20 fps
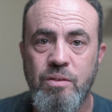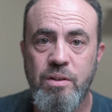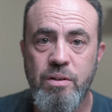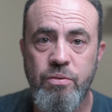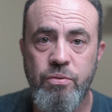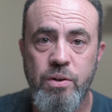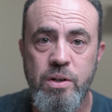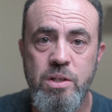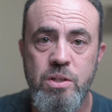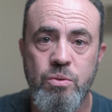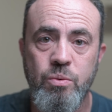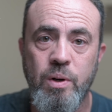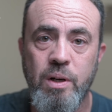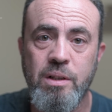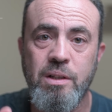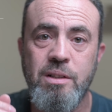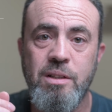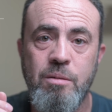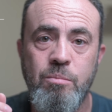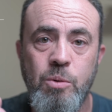The first
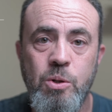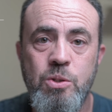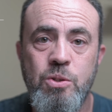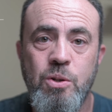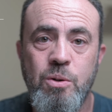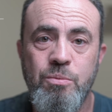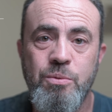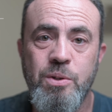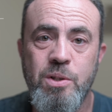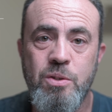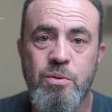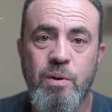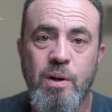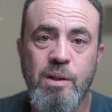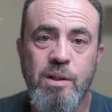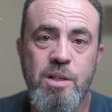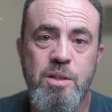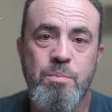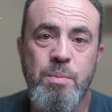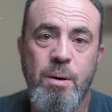one and the most obvious
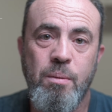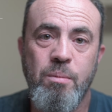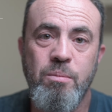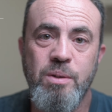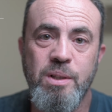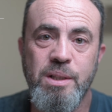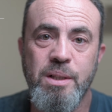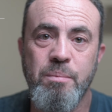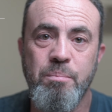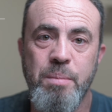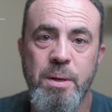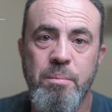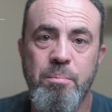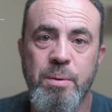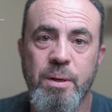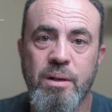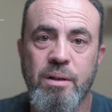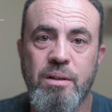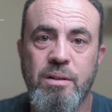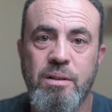one is probably the
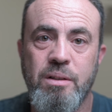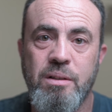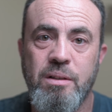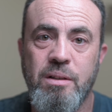beeping.